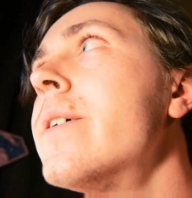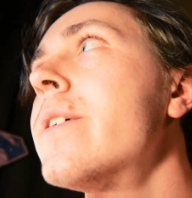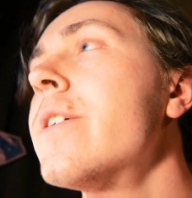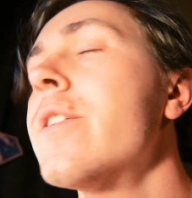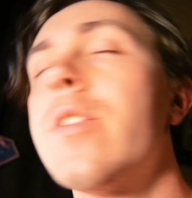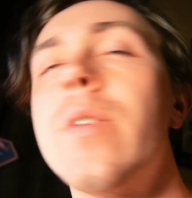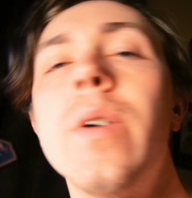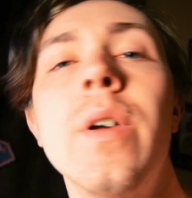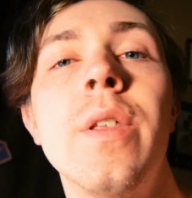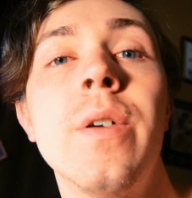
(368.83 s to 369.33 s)

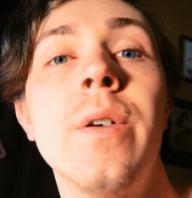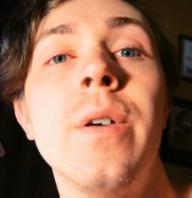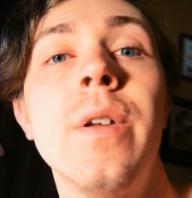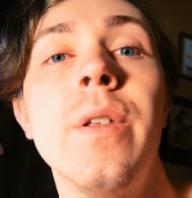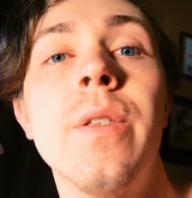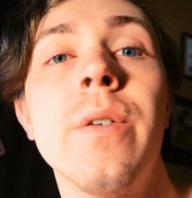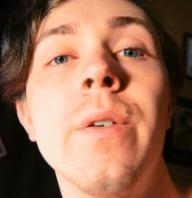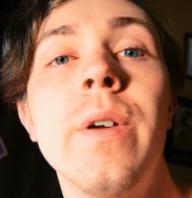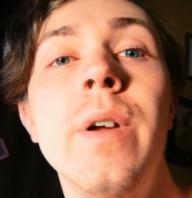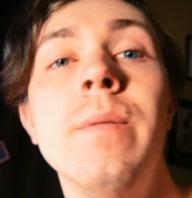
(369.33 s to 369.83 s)

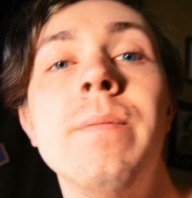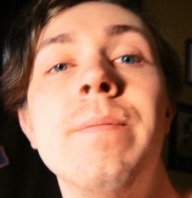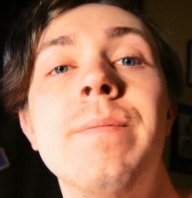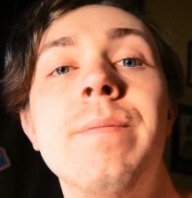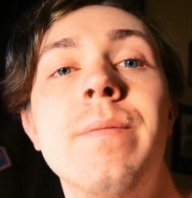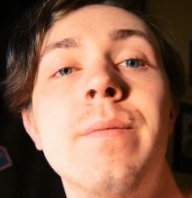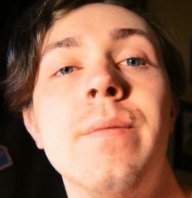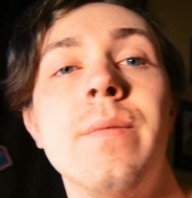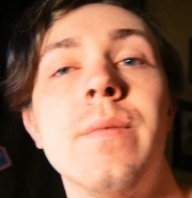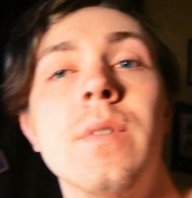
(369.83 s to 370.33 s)
3:33
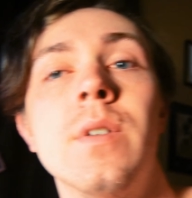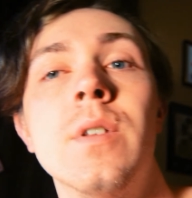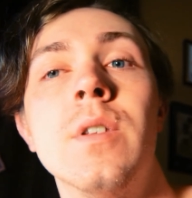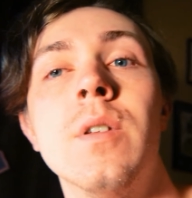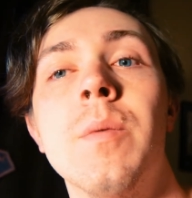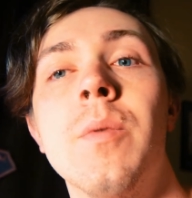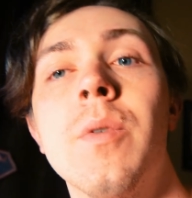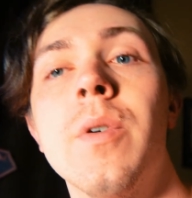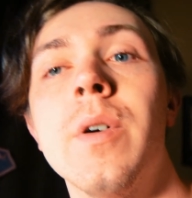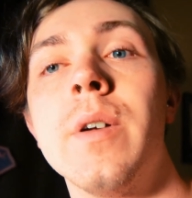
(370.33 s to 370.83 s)
in
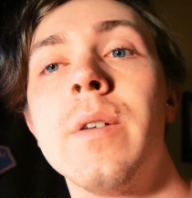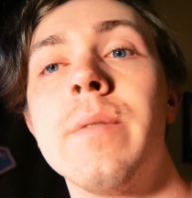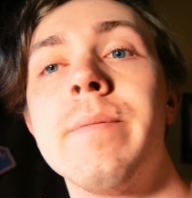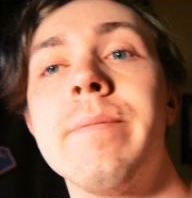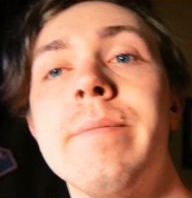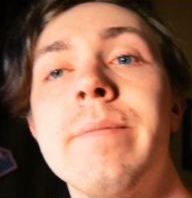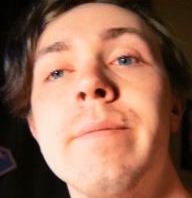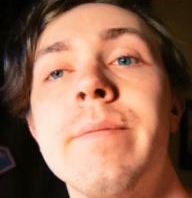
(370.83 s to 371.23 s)
the morning.